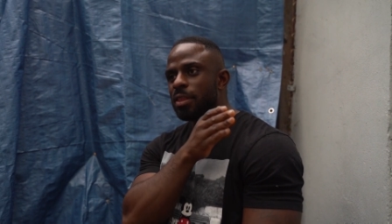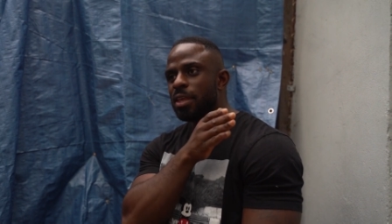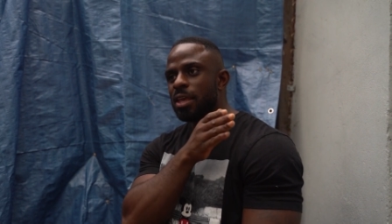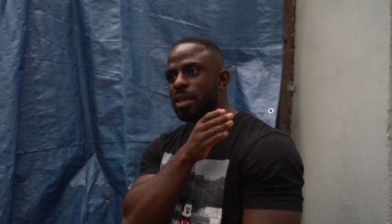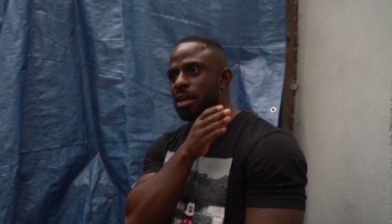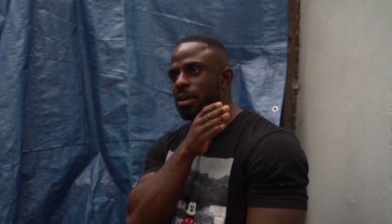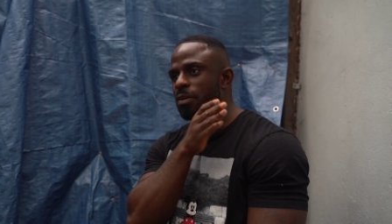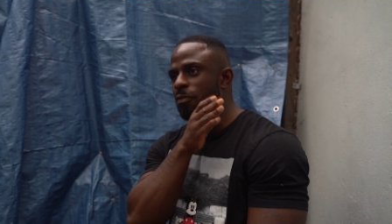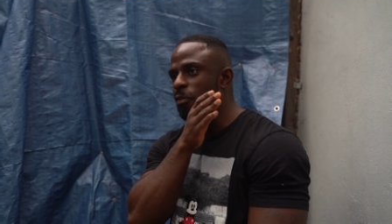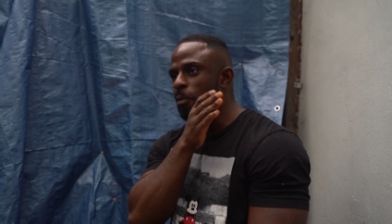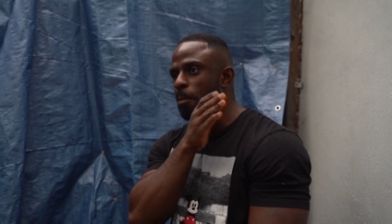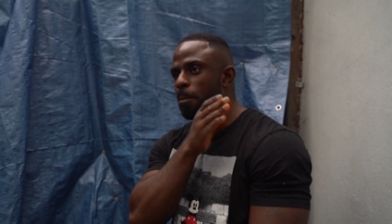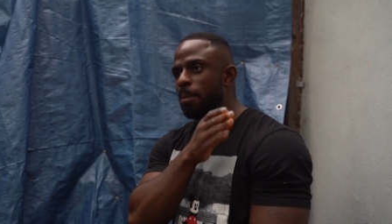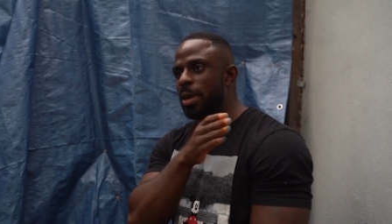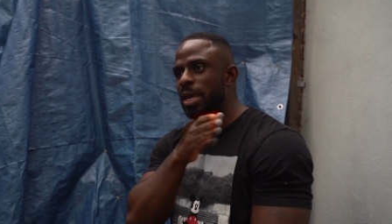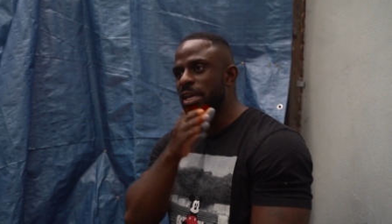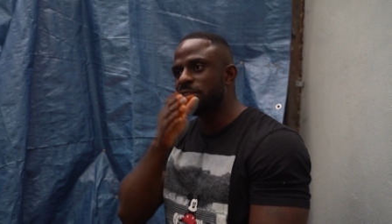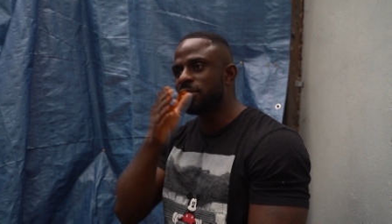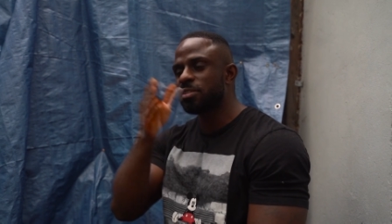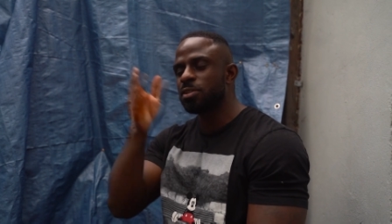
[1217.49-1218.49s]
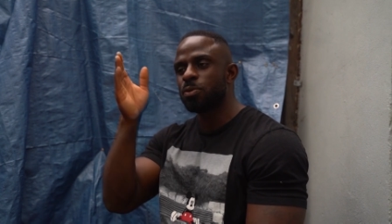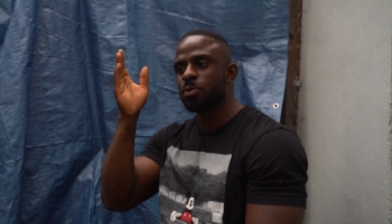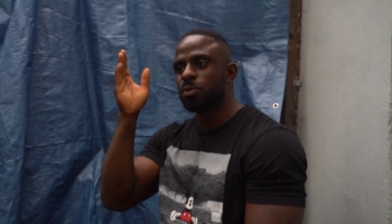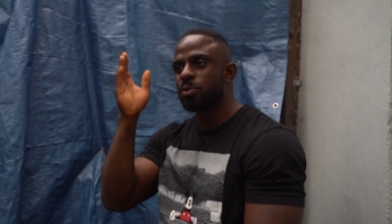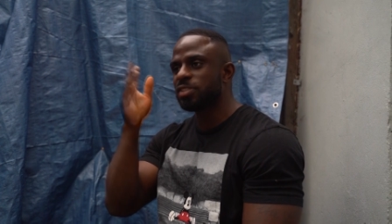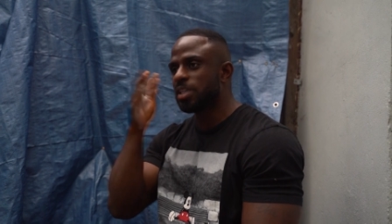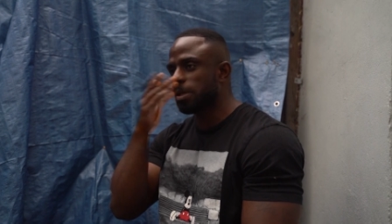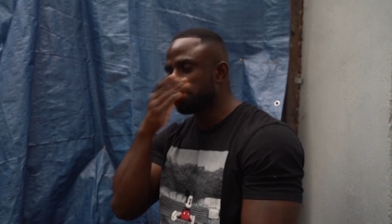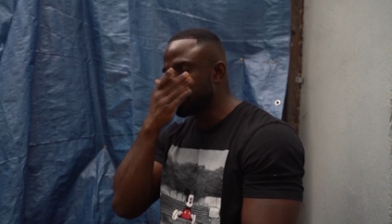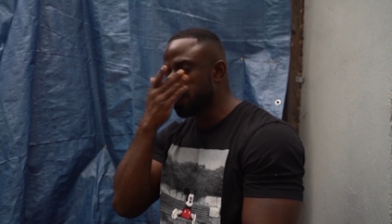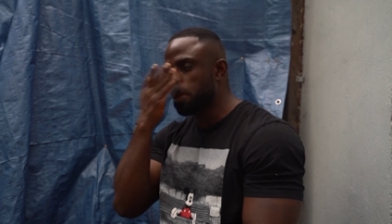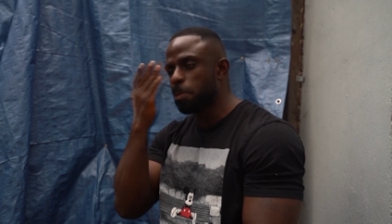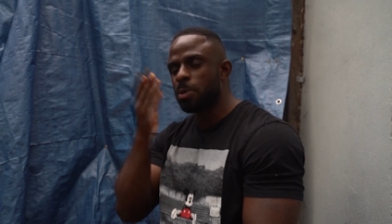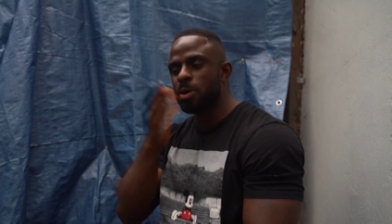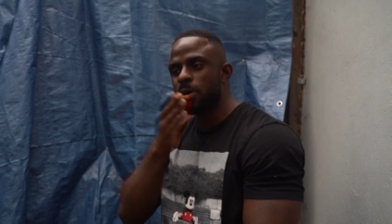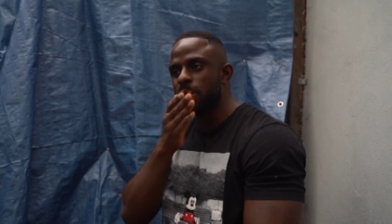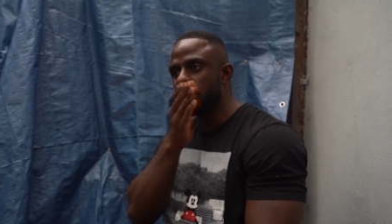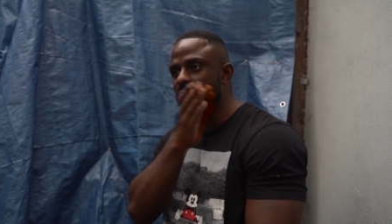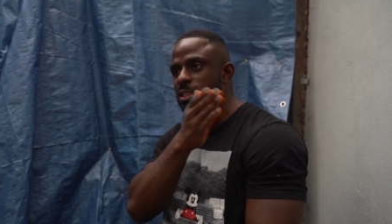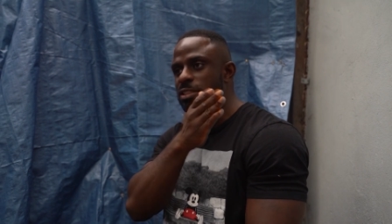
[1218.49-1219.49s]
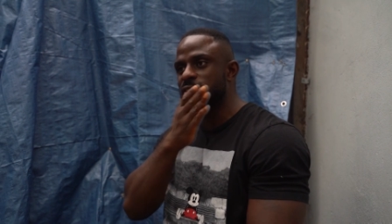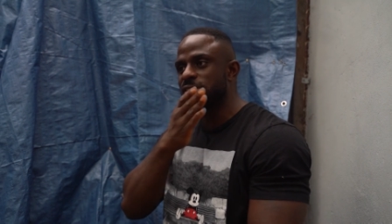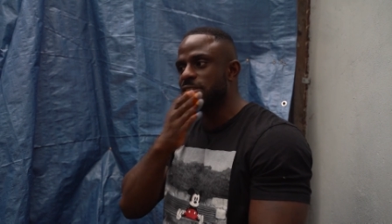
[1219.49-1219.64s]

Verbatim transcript: yeah from May till September, it